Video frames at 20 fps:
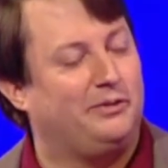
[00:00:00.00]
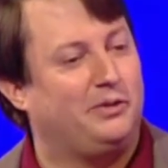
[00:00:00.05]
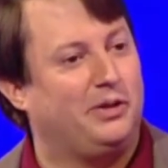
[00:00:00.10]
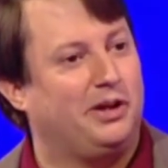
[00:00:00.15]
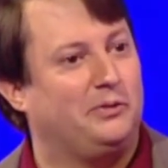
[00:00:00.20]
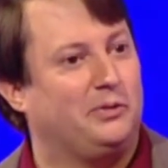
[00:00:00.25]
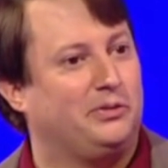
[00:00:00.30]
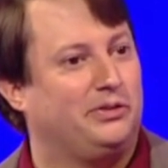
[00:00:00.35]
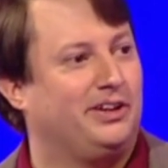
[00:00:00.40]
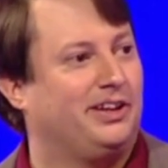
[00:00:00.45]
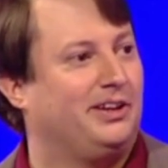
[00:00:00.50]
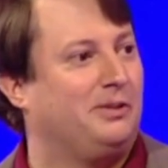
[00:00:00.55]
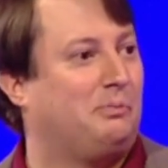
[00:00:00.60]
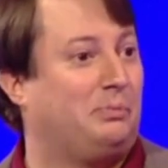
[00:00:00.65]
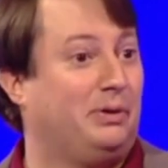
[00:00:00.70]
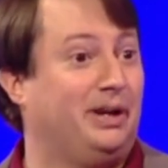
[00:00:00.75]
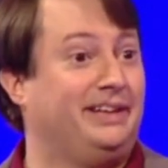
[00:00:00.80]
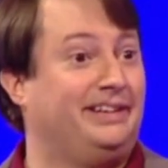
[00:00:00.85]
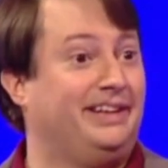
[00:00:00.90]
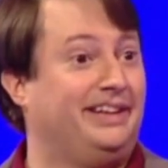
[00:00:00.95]
I wasn't going to
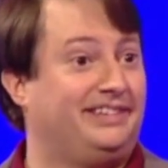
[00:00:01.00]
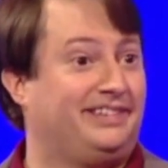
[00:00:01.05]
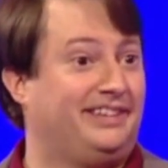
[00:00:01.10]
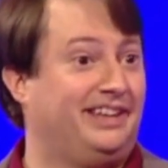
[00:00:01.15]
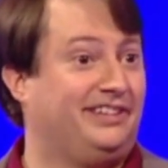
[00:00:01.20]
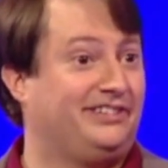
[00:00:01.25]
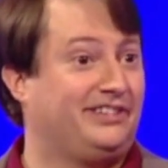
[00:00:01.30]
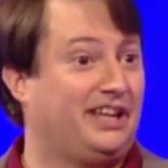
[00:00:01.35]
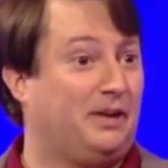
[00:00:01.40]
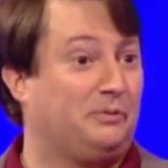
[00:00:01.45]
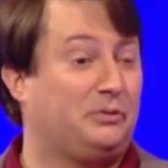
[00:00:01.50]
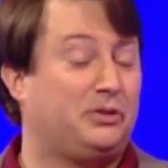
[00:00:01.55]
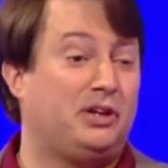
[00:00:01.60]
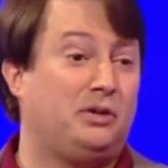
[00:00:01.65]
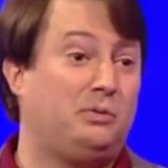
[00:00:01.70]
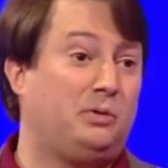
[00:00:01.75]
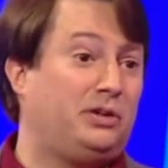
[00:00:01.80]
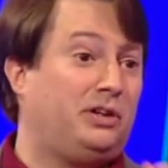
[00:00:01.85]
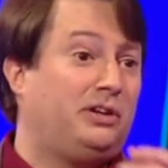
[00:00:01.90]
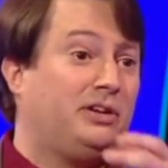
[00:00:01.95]
bring these things up.
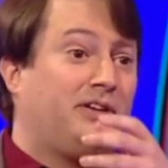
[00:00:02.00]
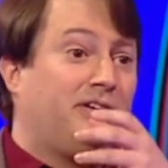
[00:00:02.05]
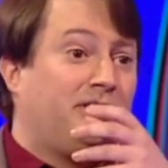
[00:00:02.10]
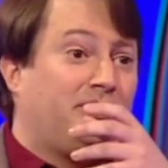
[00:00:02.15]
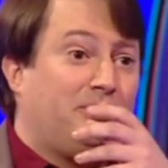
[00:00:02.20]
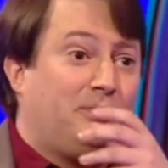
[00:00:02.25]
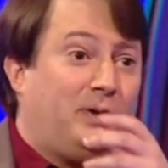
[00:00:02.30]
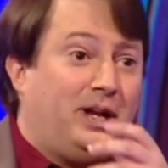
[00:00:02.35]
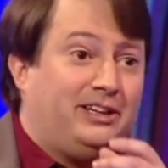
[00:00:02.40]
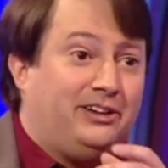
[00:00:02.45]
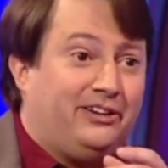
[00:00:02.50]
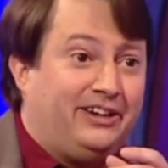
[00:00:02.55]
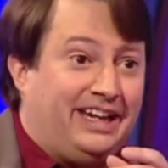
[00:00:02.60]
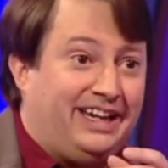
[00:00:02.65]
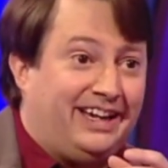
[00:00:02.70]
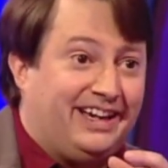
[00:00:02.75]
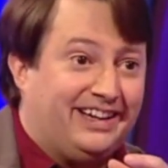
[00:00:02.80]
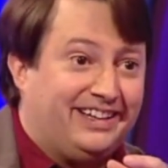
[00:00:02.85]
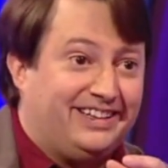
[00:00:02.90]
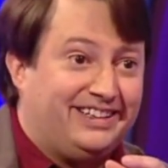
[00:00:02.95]
So what are you going to do while you're
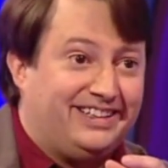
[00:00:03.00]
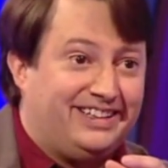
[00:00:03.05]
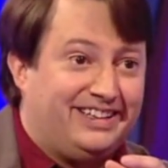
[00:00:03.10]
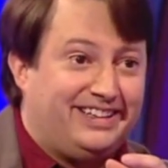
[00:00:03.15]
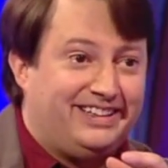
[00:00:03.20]
here?